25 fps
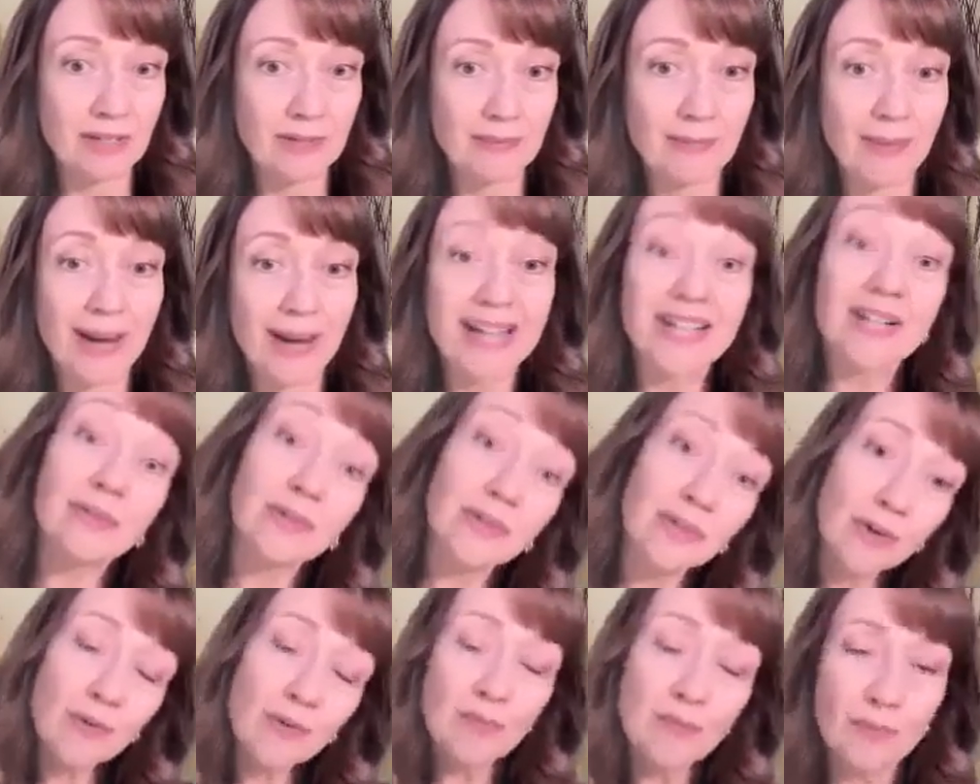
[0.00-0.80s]

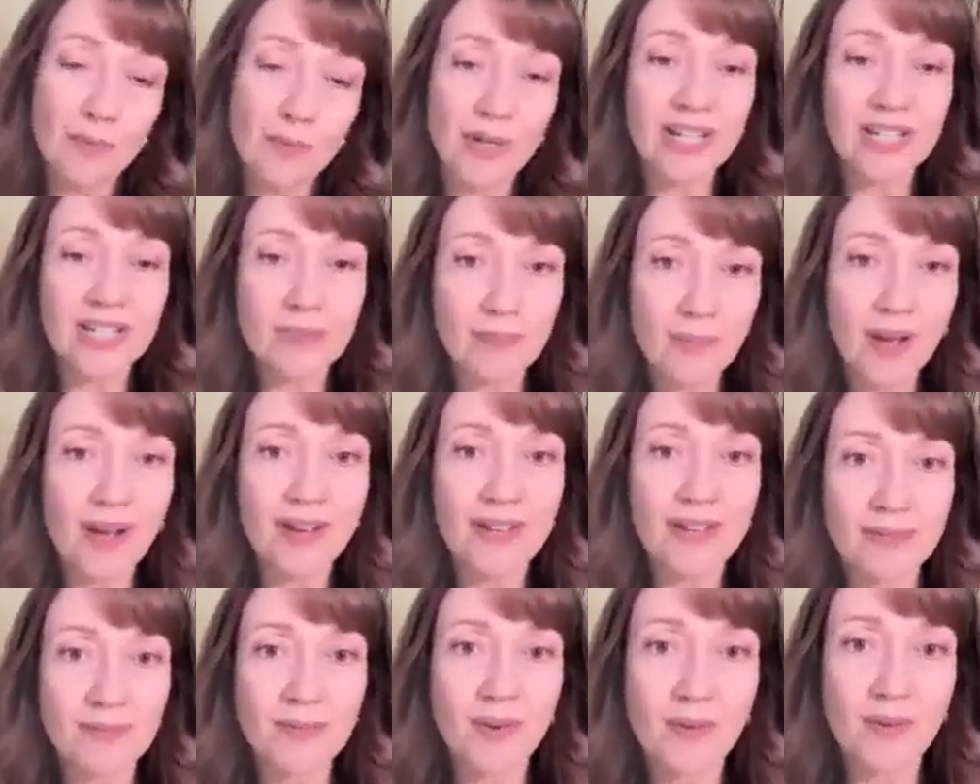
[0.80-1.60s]
micro press
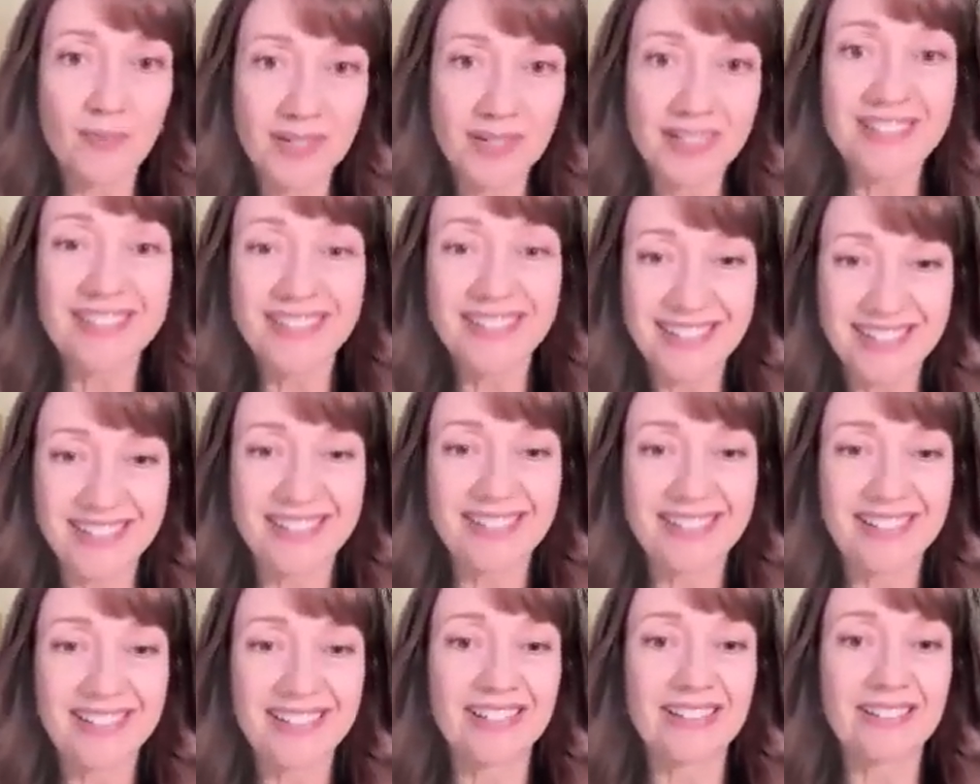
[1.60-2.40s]
pause moments,
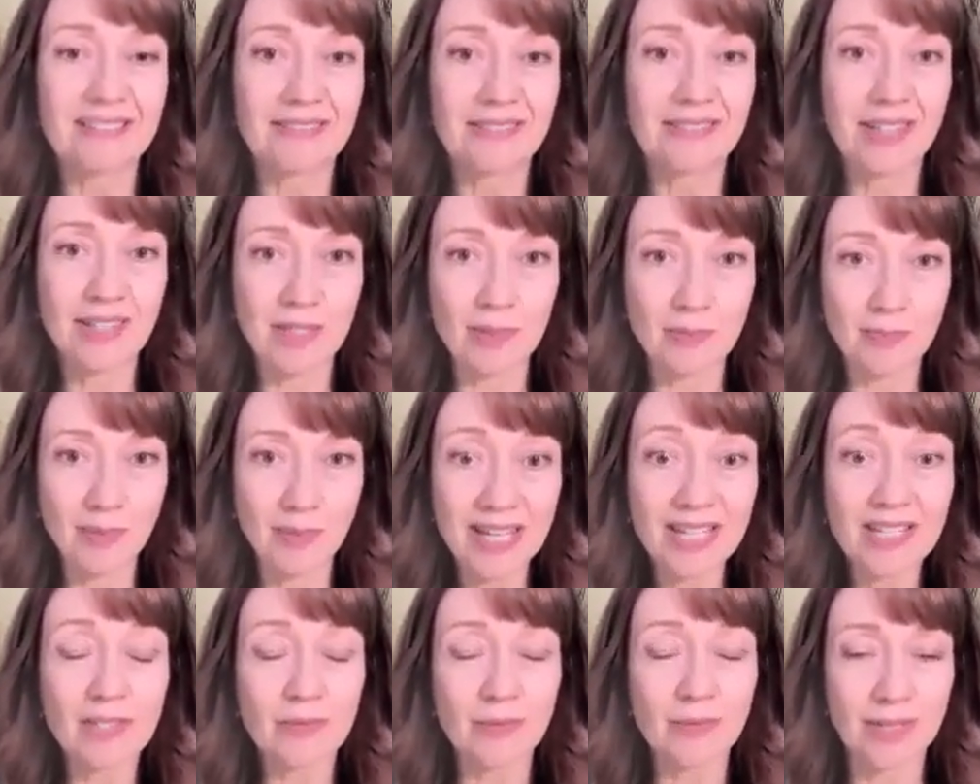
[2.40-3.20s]
the
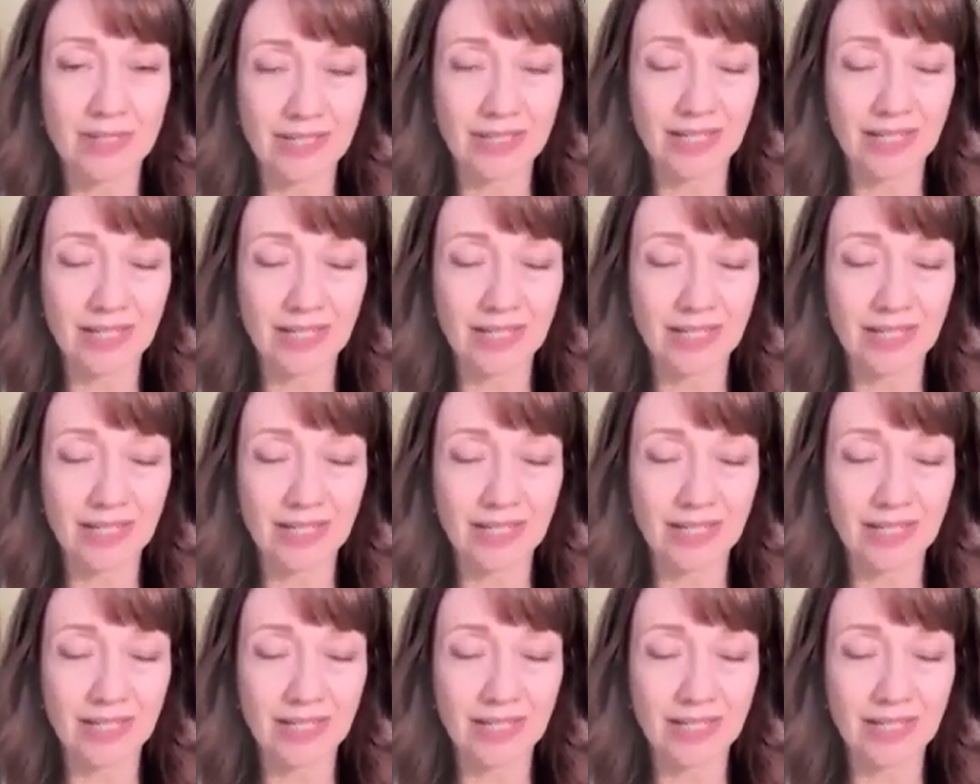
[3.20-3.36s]
space was